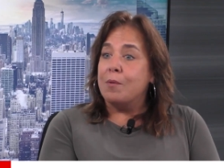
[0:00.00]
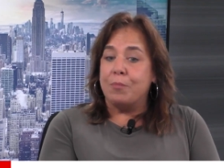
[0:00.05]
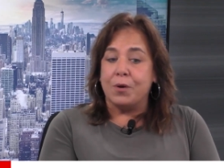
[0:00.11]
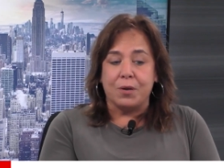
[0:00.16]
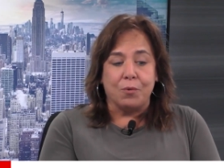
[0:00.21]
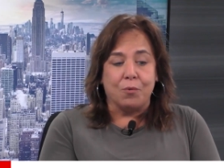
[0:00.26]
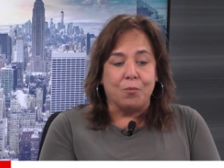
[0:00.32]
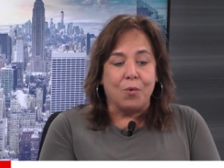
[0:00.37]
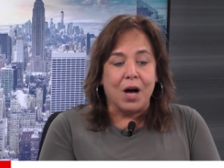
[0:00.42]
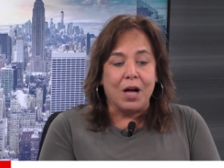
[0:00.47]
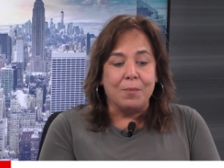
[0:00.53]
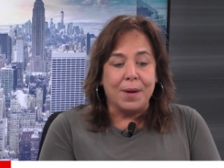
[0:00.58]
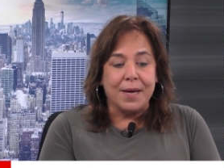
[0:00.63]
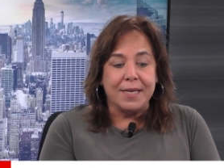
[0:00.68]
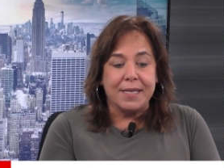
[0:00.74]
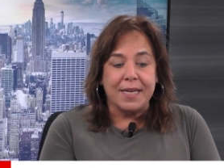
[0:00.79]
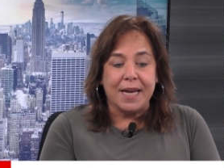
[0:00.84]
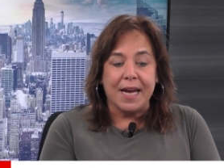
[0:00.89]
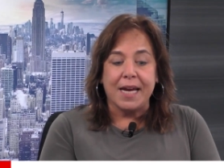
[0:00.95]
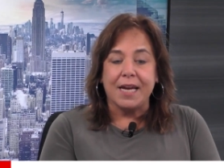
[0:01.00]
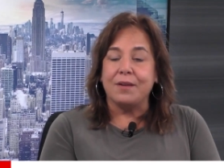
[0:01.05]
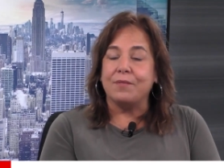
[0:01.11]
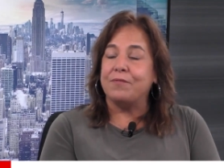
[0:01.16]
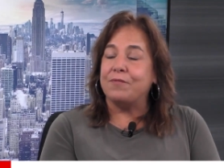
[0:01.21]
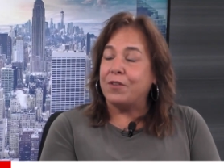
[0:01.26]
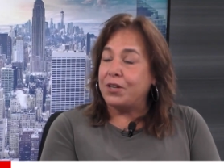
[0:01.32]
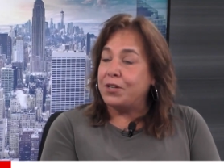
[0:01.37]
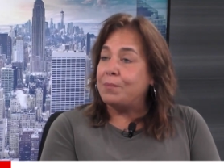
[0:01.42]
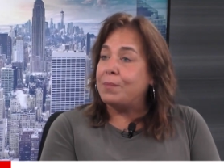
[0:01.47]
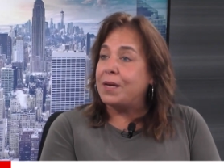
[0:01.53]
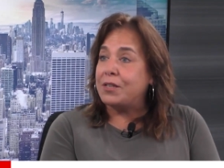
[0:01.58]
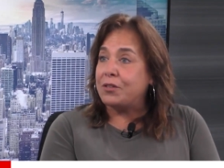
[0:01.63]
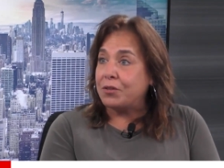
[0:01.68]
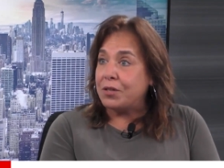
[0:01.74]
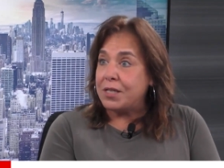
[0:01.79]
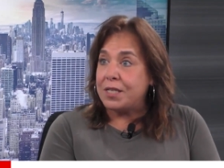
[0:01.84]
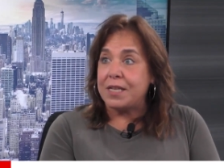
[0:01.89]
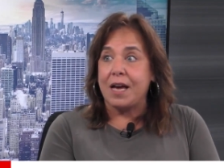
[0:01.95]
but while maintained
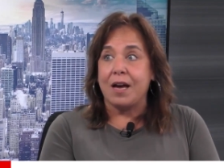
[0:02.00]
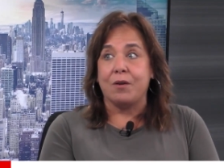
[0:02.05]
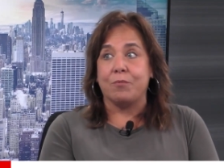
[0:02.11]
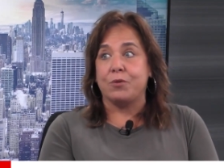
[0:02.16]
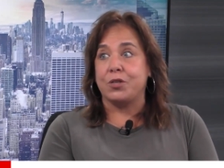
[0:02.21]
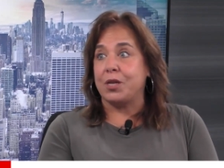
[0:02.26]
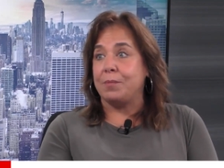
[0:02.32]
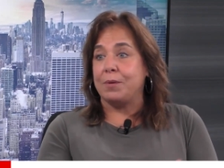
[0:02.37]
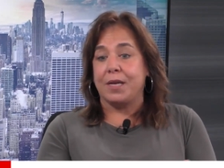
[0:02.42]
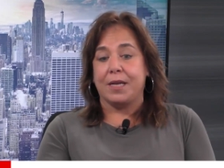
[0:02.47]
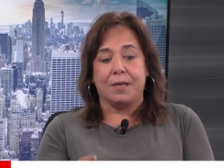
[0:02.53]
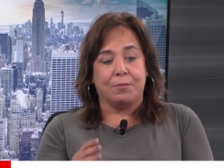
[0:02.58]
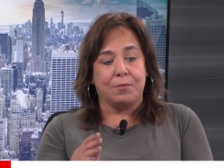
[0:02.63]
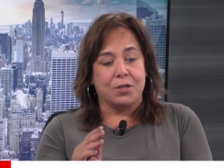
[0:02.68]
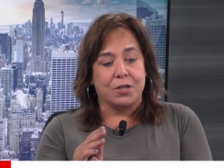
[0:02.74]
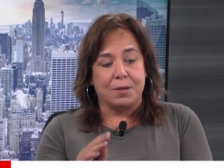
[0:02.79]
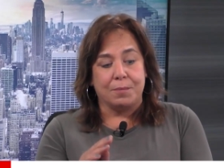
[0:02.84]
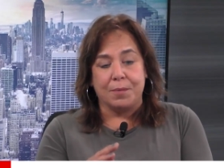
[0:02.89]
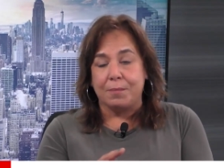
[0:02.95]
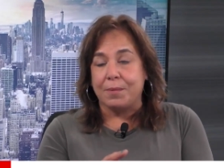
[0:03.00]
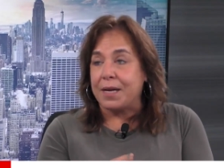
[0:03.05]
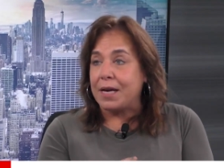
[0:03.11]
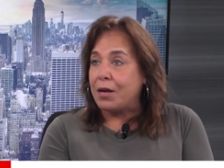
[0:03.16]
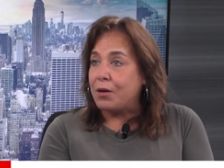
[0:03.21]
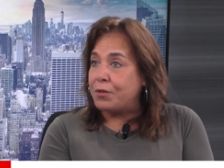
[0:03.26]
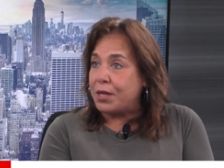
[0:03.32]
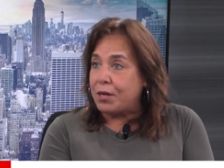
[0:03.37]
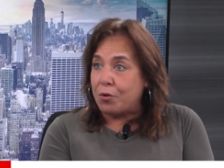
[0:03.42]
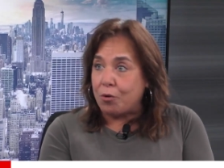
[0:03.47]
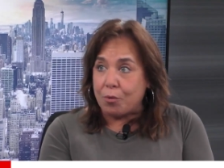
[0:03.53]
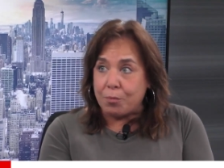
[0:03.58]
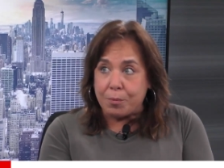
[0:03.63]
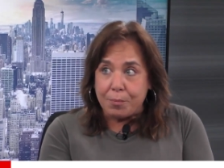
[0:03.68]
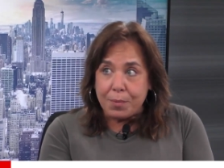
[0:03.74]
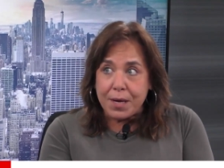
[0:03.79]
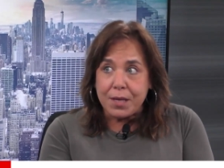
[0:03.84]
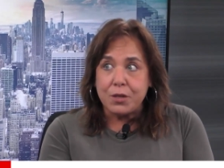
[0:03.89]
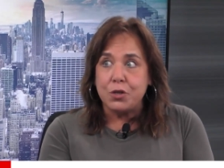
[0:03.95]
fundamentally sound, which I mean, which I mean by healthy
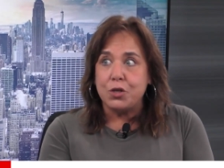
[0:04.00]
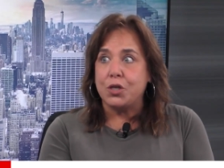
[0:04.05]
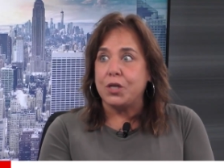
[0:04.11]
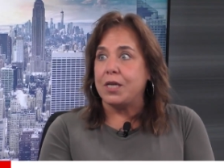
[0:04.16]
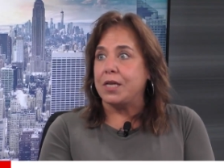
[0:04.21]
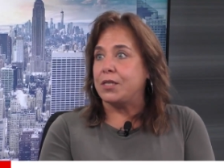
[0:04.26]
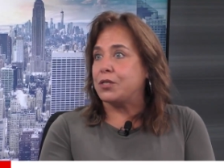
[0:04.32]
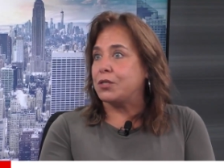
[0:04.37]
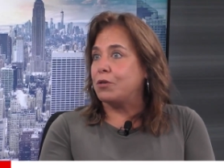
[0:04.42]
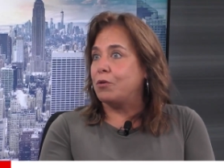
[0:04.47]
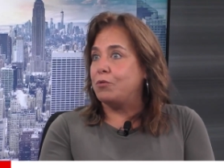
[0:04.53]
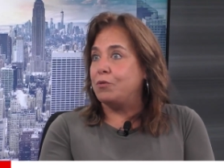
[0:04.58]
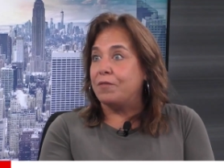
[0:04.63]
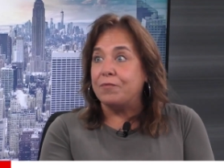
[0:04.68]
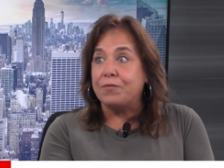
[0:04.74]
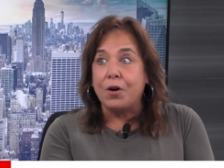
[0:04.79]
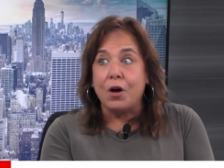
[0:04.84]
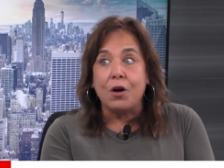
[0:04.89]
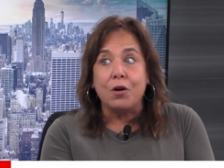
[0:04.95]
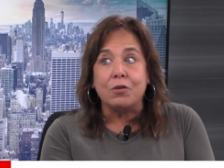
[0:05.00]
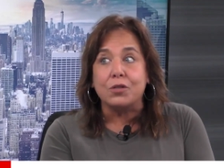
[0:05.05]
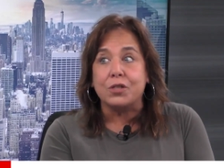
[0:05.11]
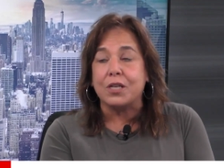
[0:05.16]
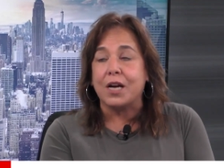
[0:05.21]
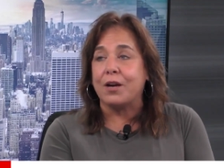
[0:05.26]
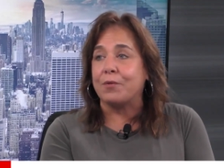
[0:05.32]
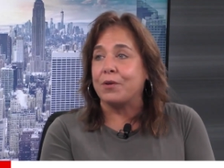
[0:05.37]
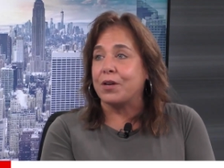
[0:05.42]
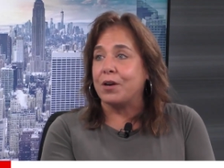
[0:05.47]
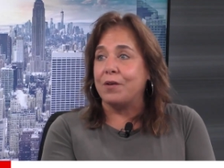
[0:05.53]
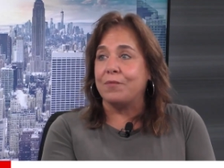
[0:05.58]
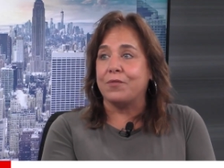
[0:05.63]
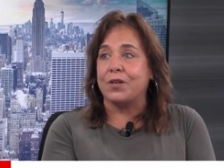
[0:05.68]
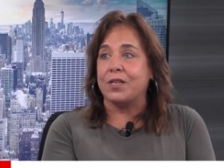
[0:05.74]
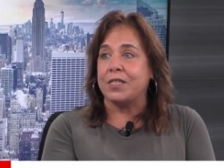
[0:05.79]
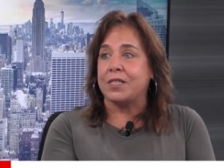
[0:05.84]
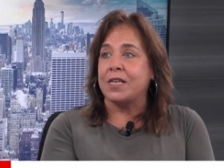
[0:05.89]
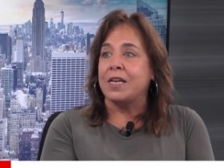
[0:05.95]
corporate balance sheets, low defaults, high
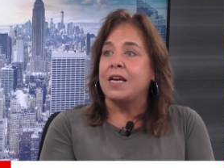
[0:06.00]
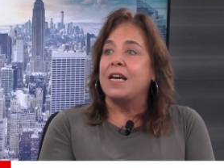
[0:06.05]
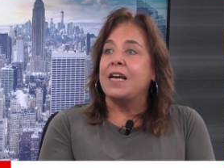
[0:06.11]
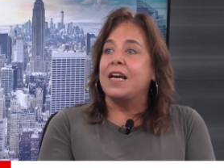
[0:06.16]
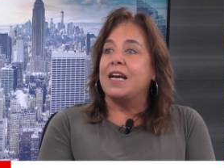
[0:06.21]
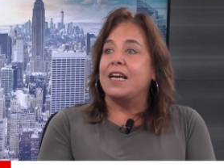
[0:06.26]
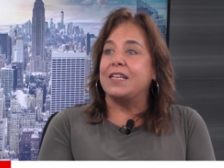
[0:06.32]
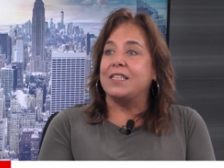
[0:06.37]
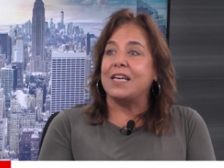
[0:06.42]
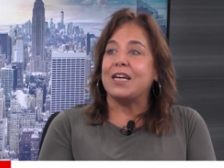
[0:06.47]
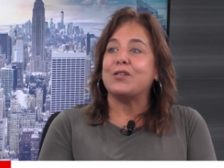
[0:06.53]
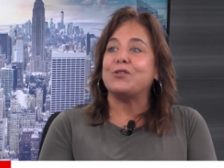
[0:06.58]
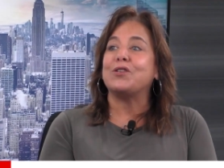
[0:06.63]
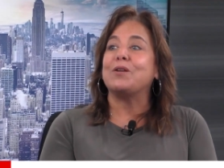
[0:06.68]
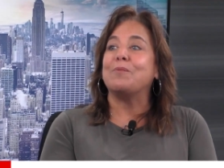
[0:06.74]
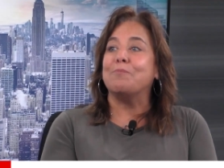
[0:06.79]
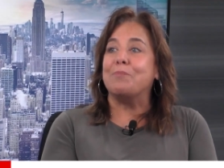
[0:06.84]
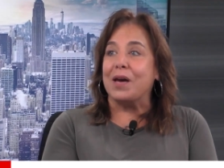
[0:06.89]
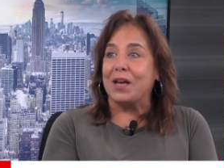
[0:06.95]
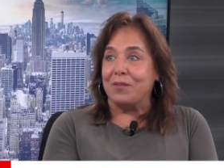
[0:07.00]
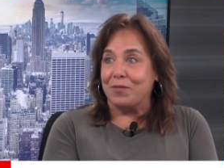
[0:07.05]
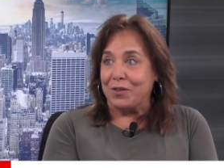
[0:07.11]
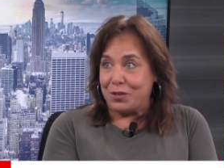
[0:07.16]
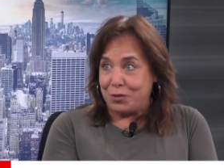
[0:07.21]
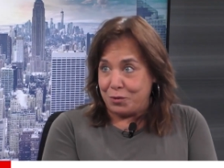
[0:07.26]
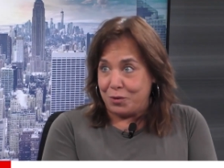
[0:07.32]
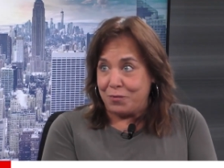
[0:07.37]
recoveries, is actually a benefit to